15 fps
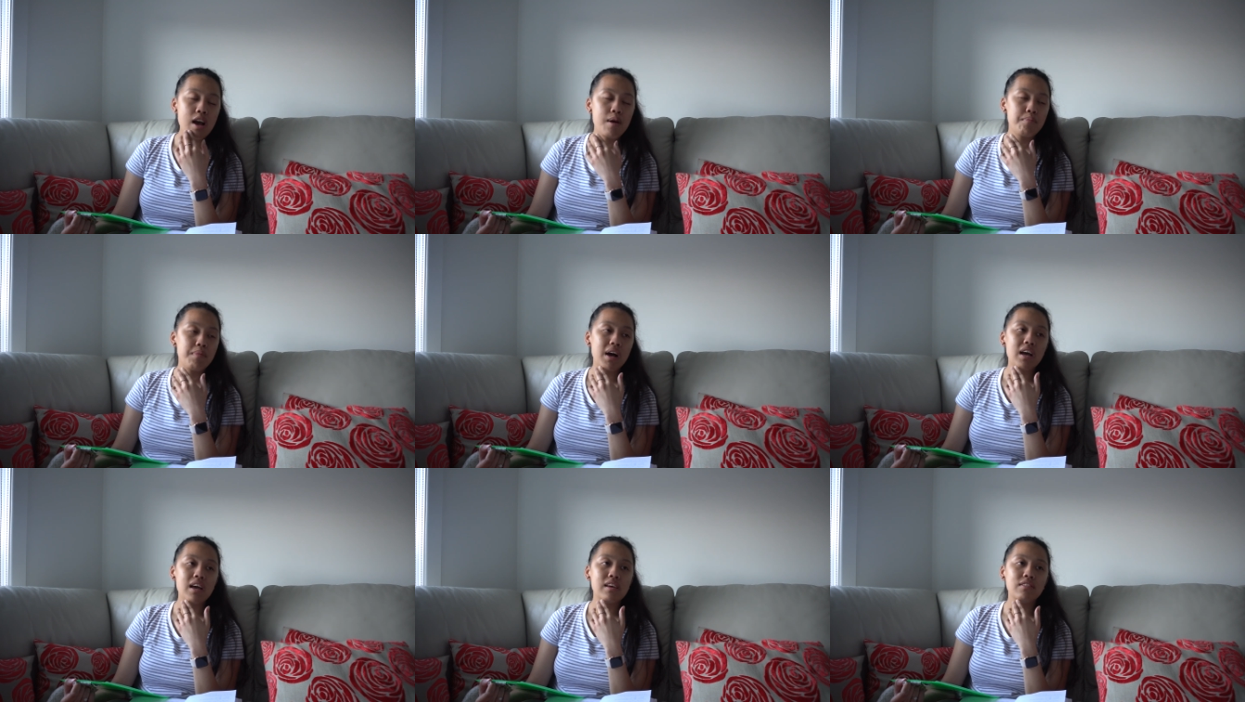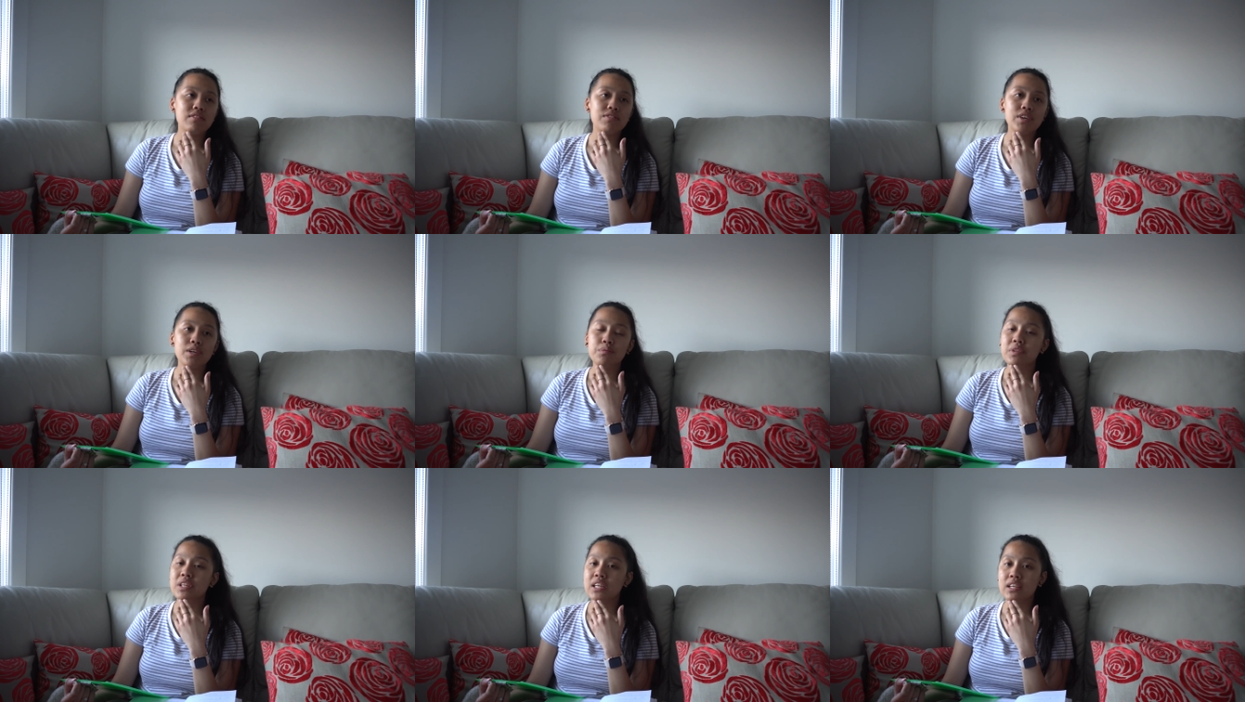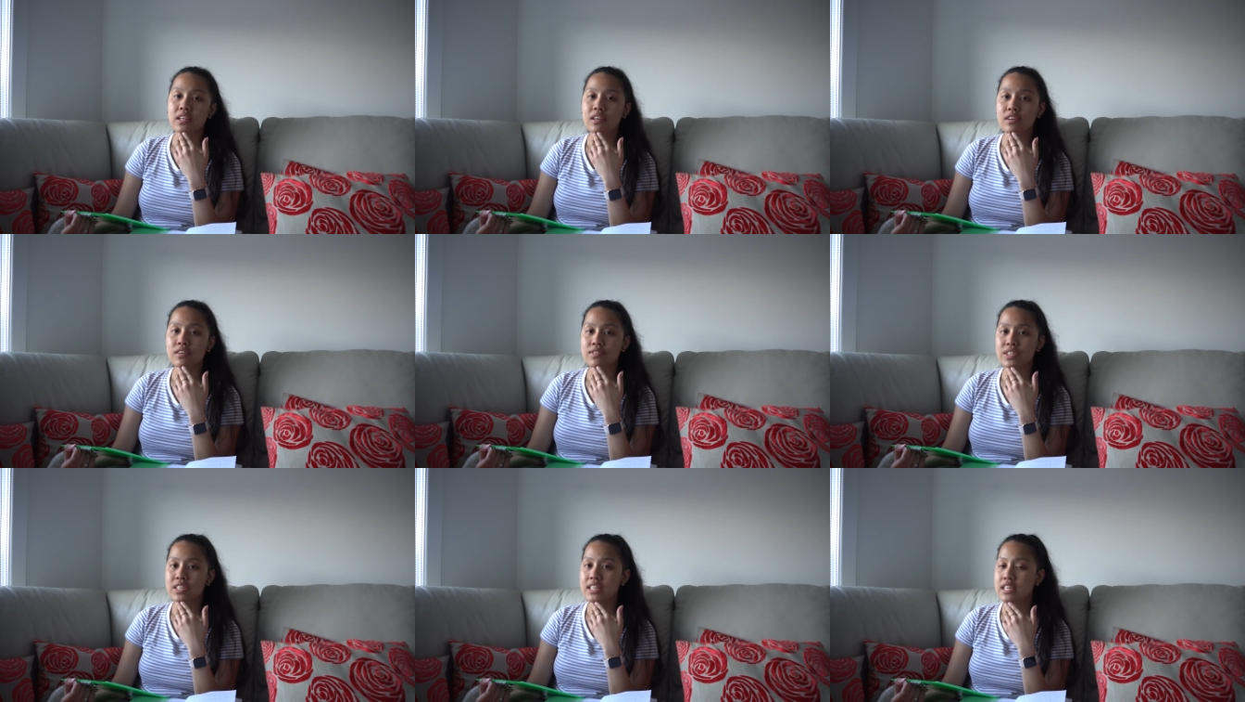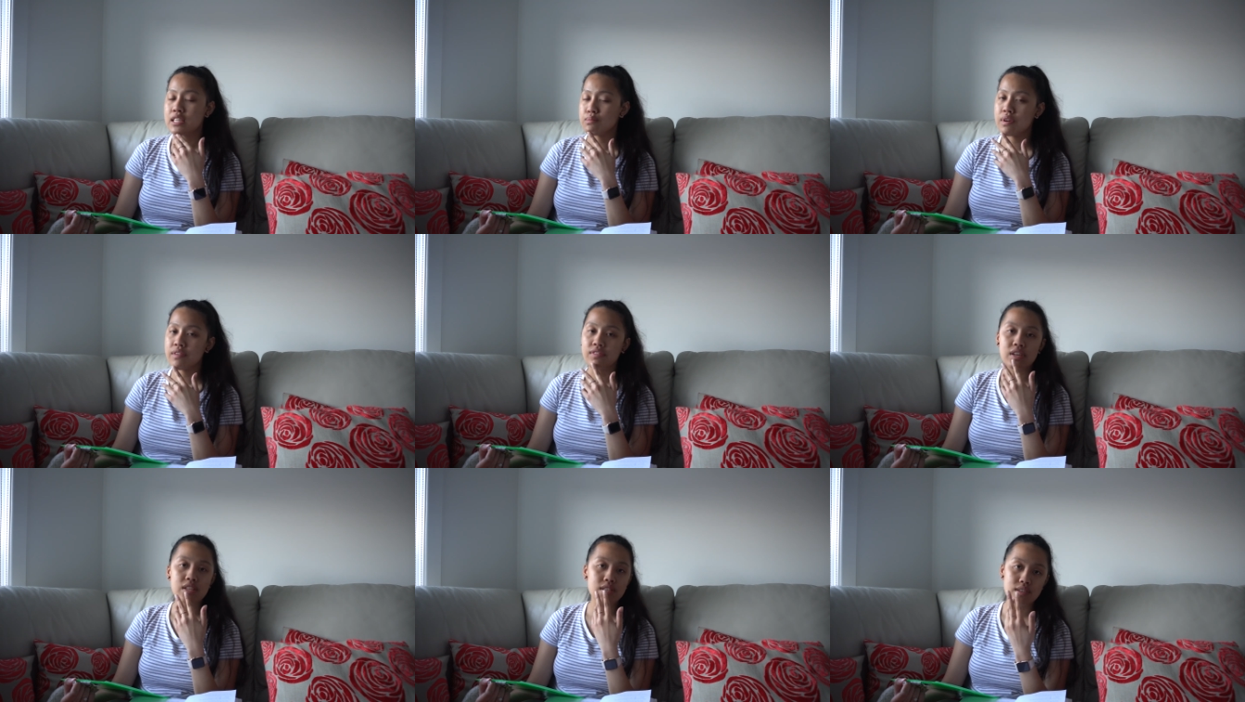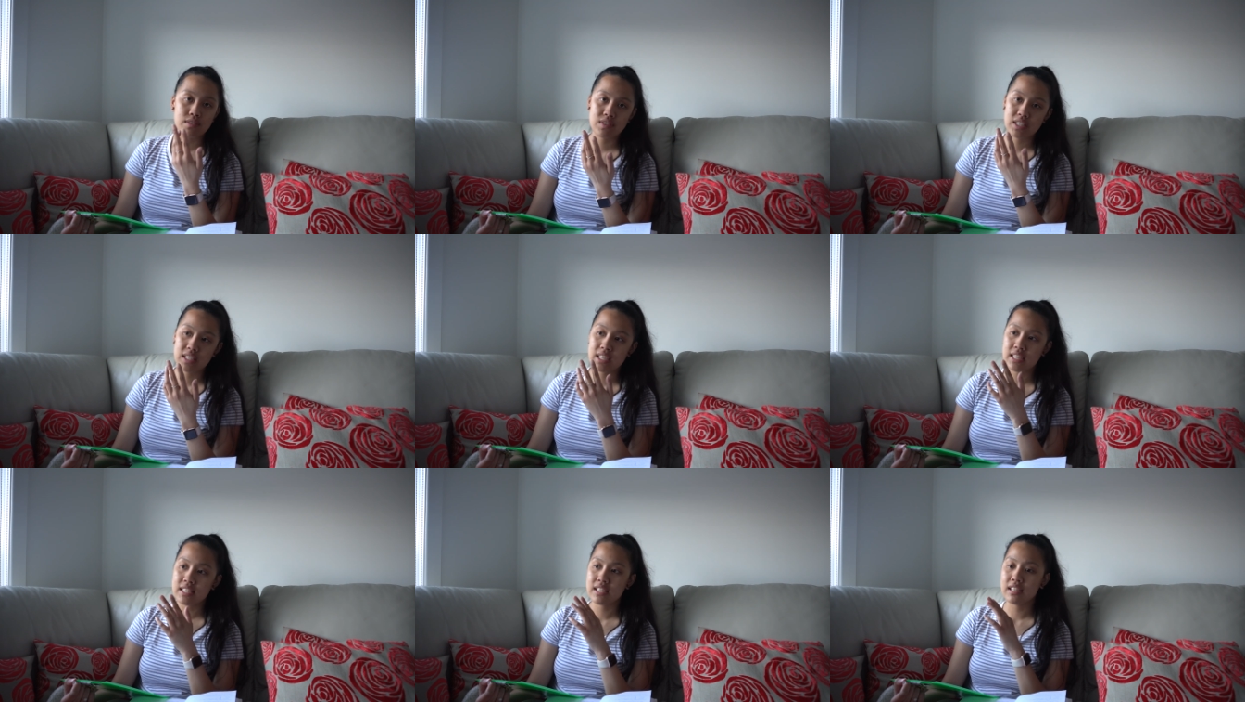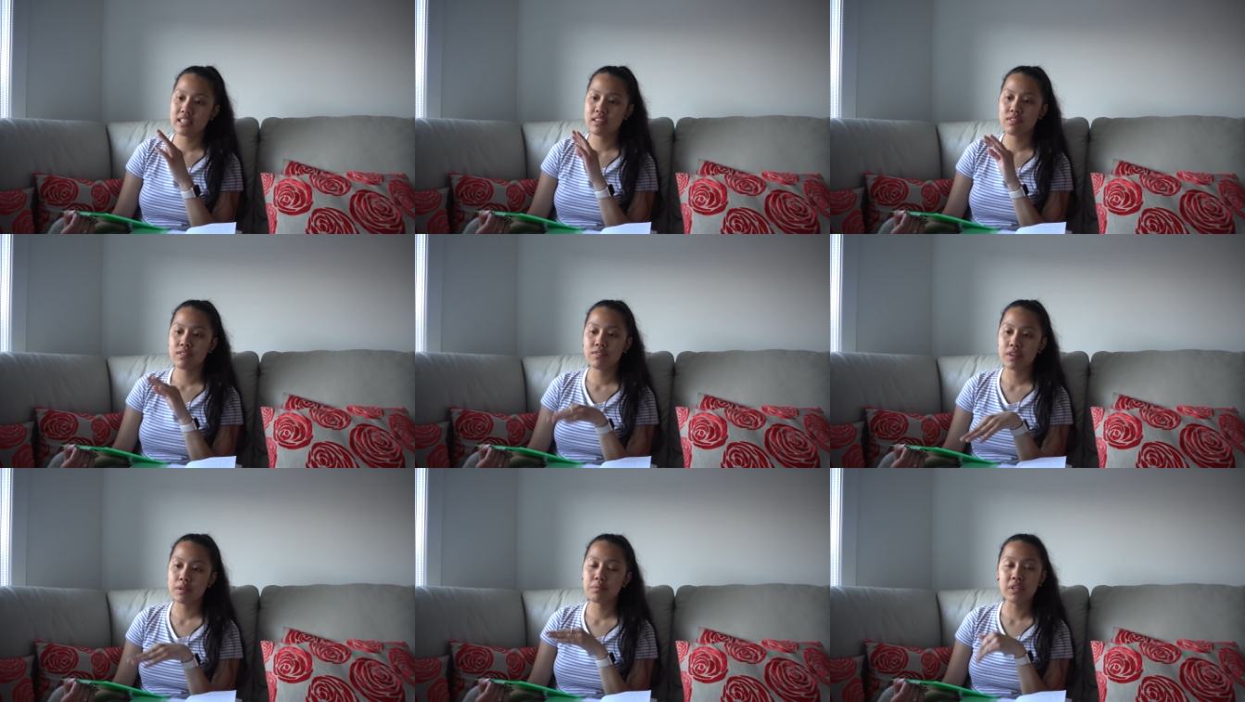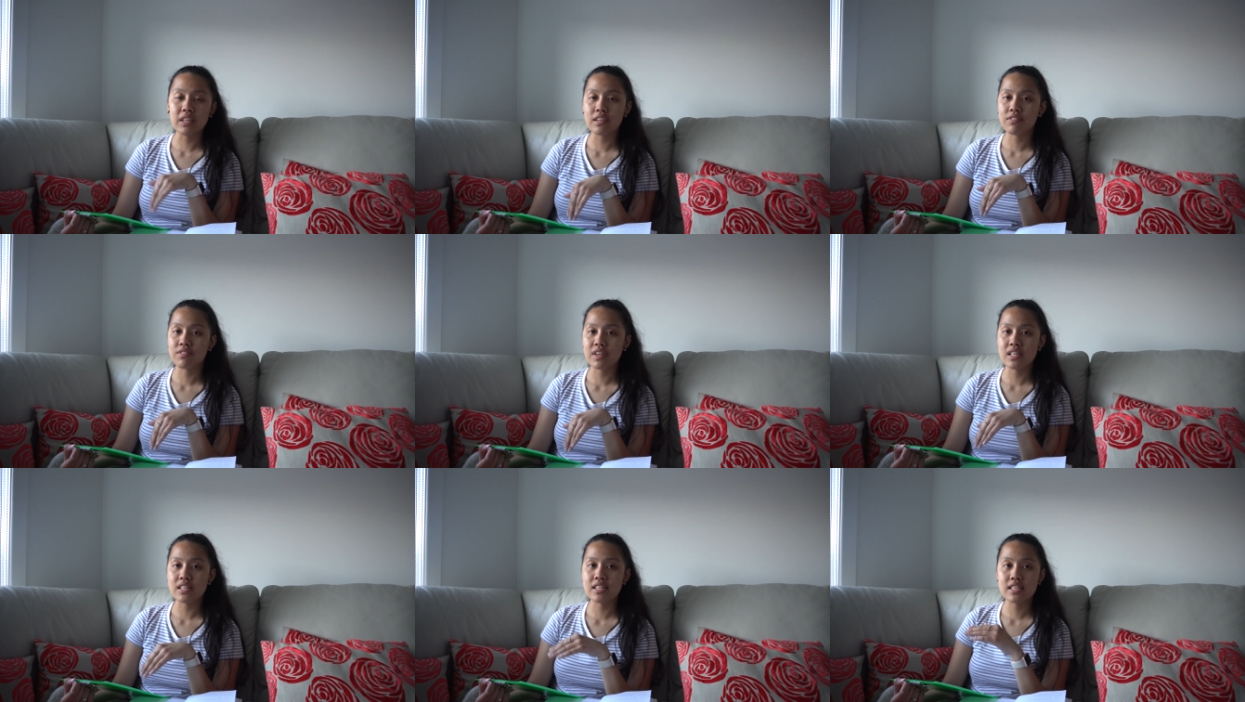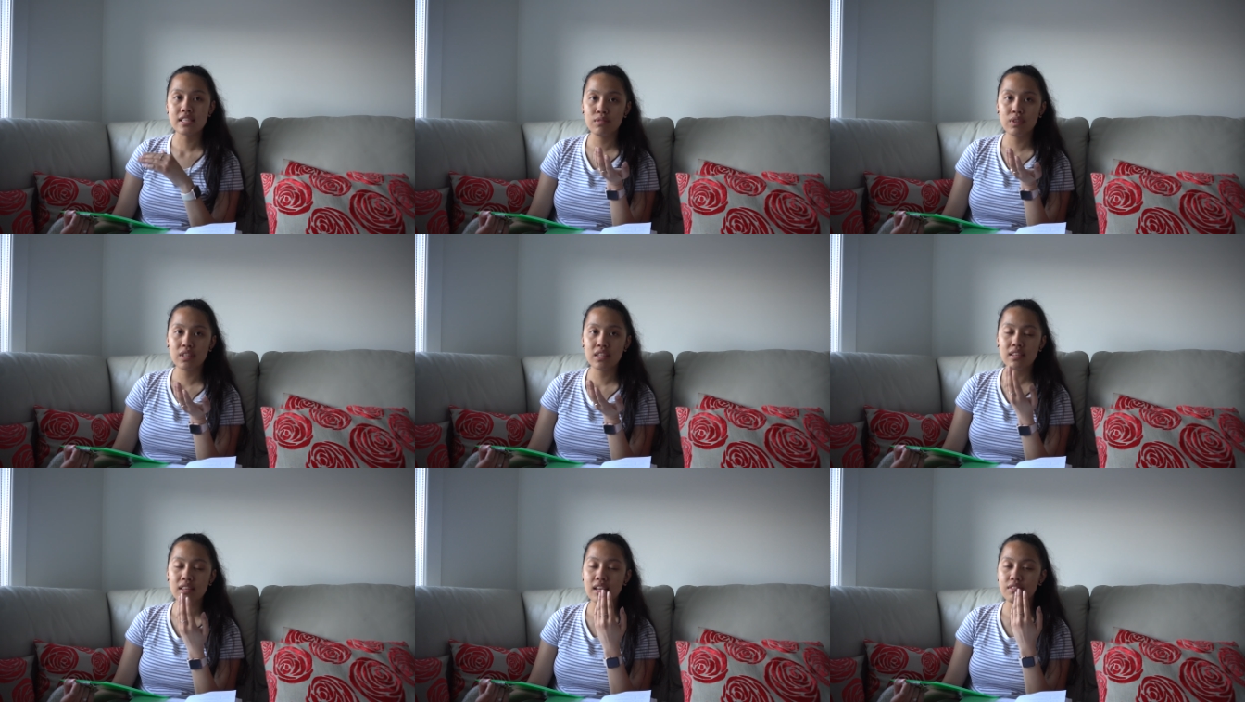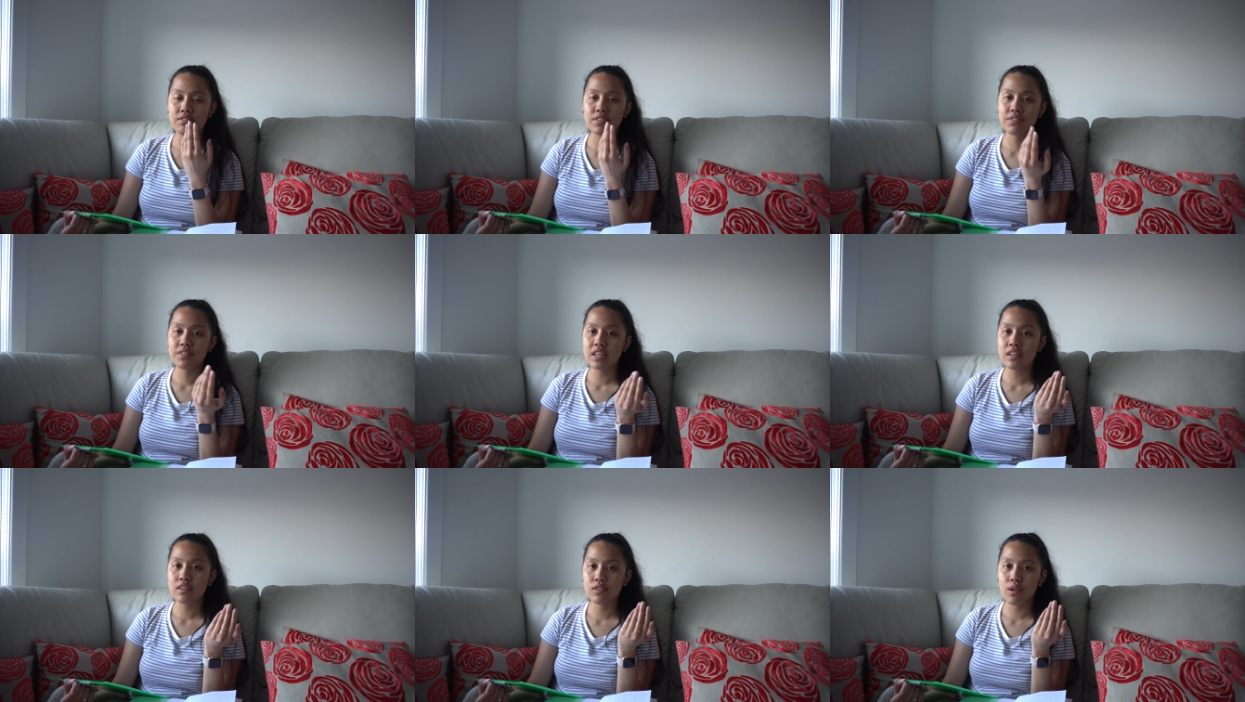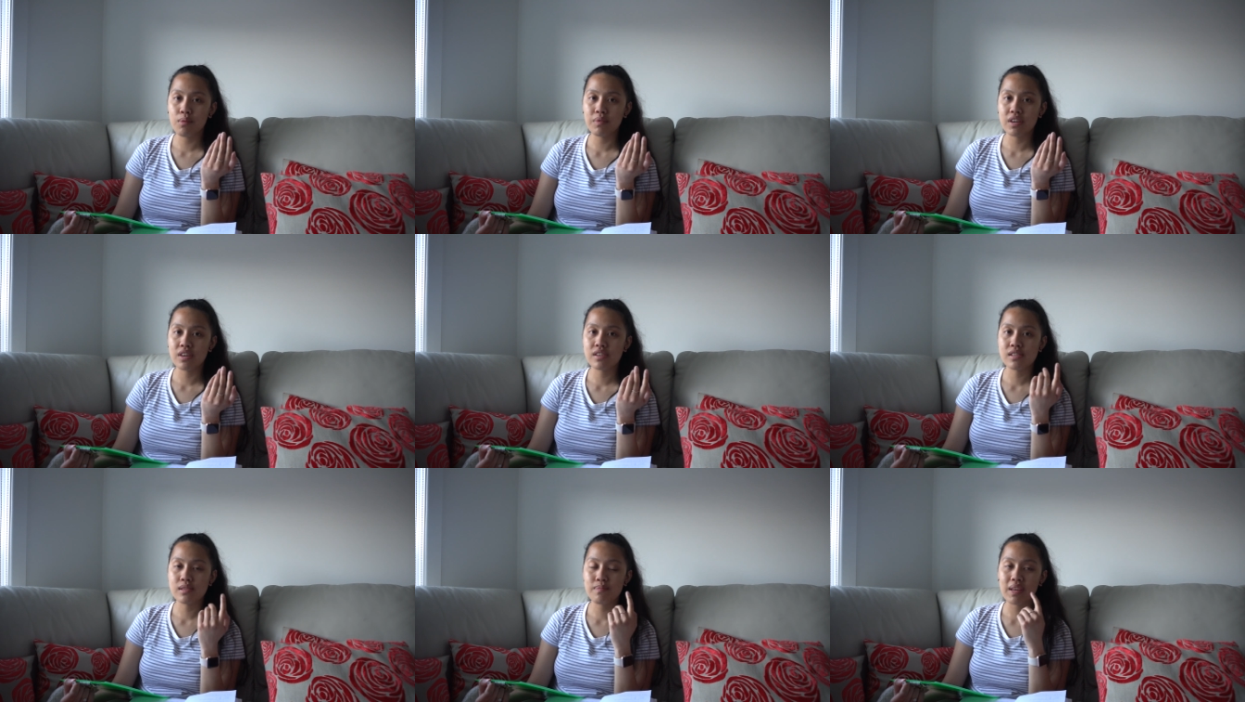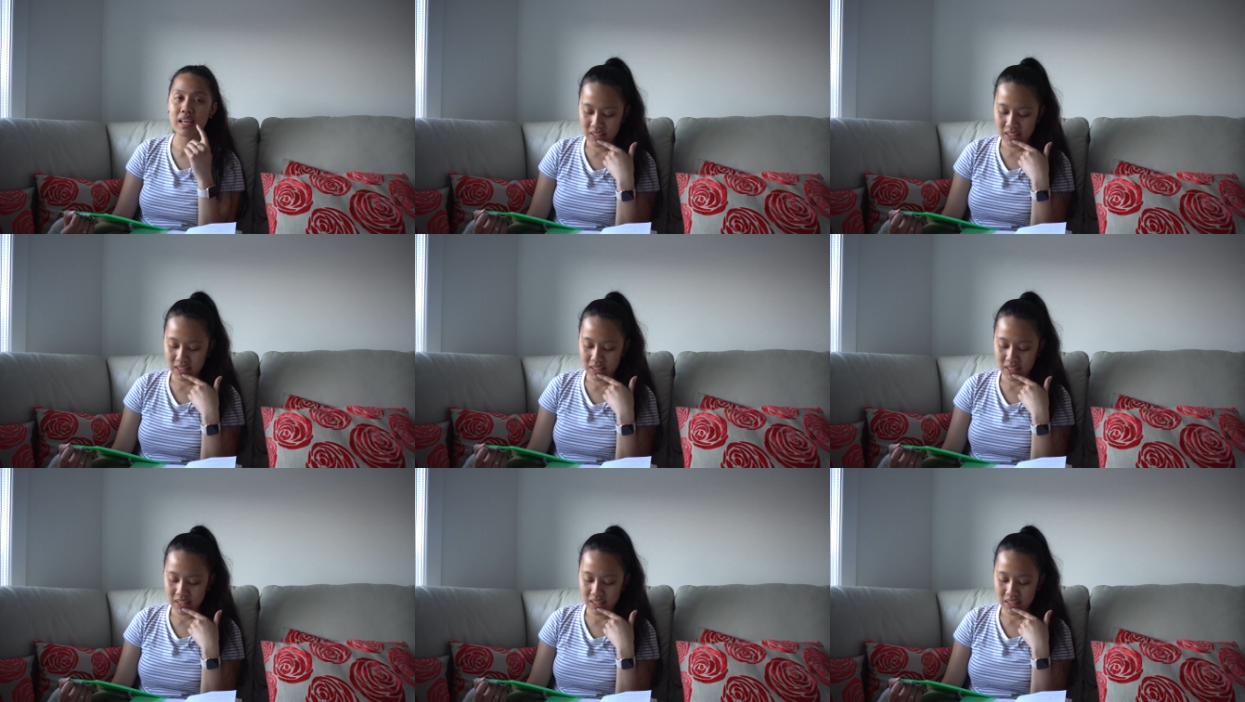my family overseas, my friends overseas, and even family and friends within like 15 kilometers of me.